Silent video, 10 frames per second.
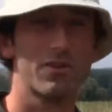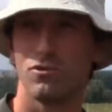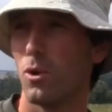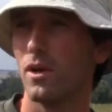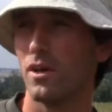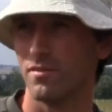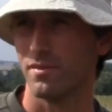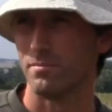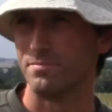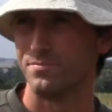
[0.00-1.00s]
growing of
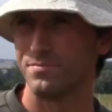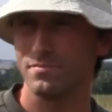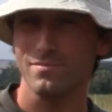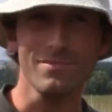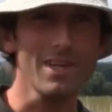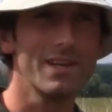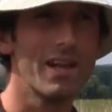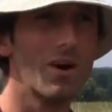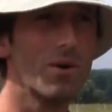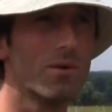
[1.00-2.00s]
them.
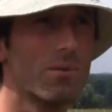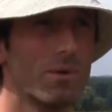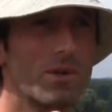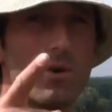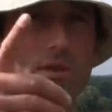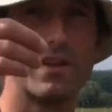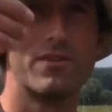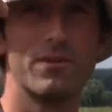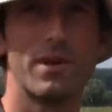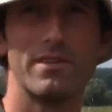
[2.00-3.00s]
Now we know that
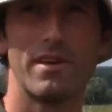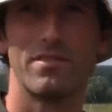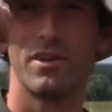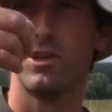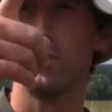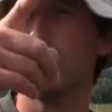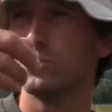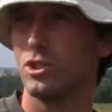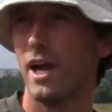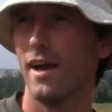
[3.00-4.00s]
you guys have a
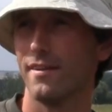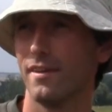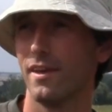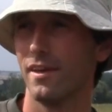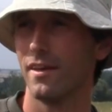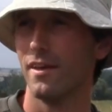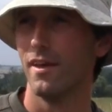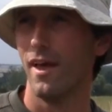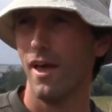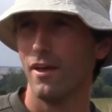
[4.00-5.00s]
huge garden here,
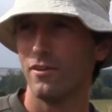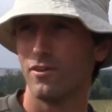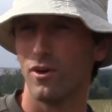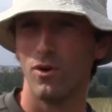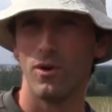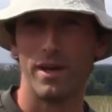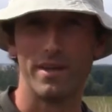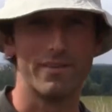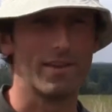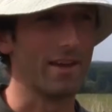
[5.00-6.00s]
so
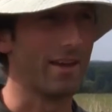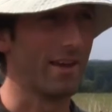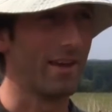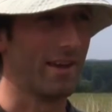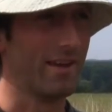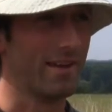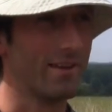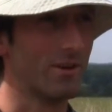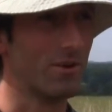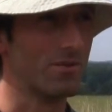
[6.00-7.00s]
it's
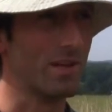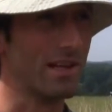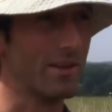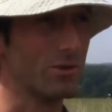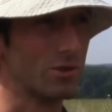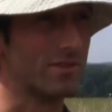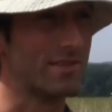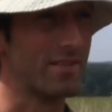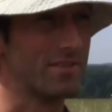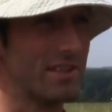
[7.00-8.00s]
really you should
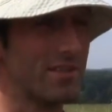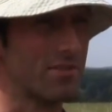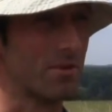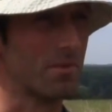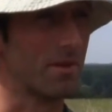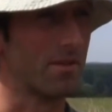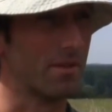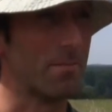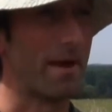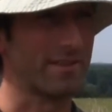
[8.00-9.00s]
save seeds from the
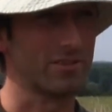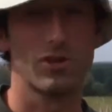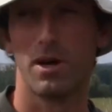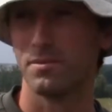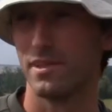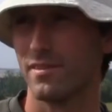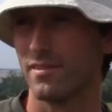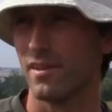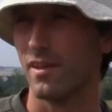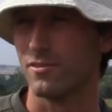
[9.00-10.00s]
best crops.
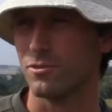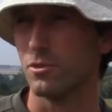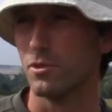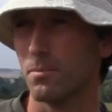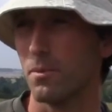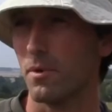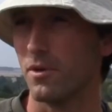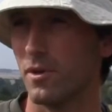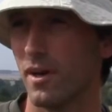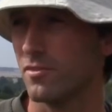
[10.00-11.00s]
That's rule number one.
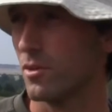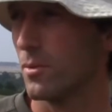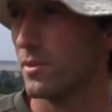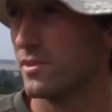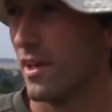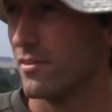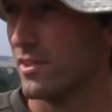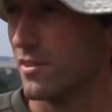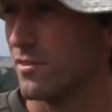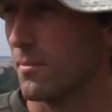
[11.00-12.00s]
You have to always save
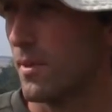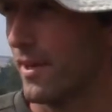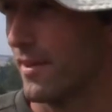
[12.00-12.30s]
seeds from like